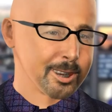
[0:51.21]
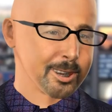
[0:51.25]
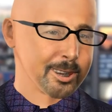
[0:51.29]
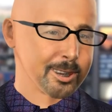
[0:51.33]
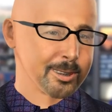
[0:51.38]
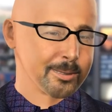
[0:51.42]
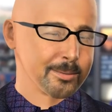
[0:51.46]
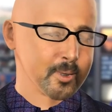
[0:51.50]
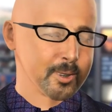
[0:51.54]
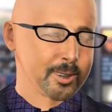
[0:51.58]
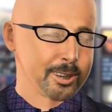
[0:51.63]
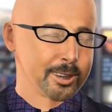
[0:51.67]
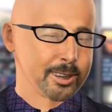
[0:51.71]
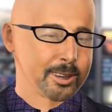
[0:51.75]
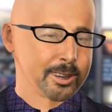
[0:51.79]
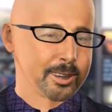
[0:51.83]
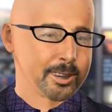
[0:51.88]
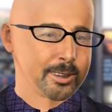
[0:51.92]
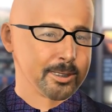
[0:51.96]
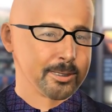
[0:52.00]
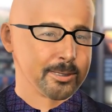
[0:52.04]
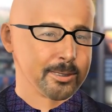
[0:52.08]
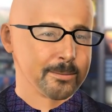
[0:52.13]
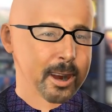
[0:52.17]
The news
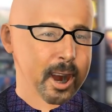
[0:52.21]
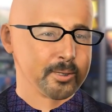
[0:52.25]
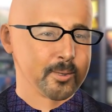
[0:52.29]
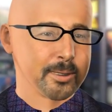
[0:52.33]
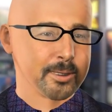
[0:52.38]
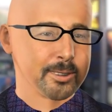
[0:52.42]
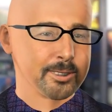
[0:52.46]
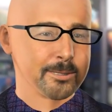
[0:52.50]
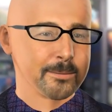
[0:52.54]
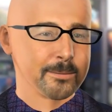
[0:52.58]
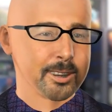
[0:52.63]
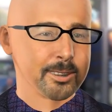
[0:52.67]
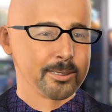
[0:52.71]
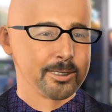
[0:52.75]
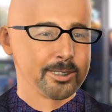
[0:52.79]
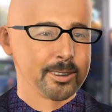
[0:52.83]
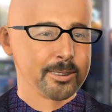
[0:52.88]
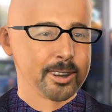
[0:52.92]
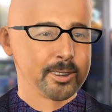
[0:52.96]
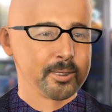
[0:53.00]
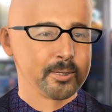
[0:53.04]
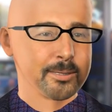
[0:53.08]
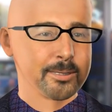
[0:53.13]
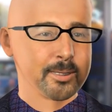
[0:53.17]
release partner
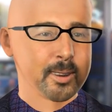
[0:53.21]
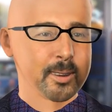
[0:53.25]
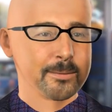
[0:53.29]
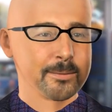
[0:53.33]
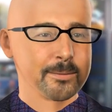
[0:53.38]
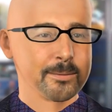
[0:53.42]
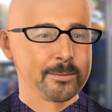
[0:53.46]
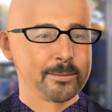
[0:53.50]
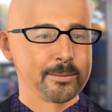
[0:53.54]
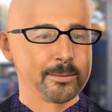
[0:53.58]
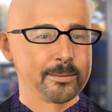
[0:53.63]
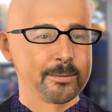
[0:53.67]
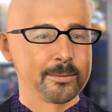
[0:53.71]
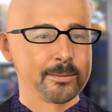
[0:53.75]
stex.com.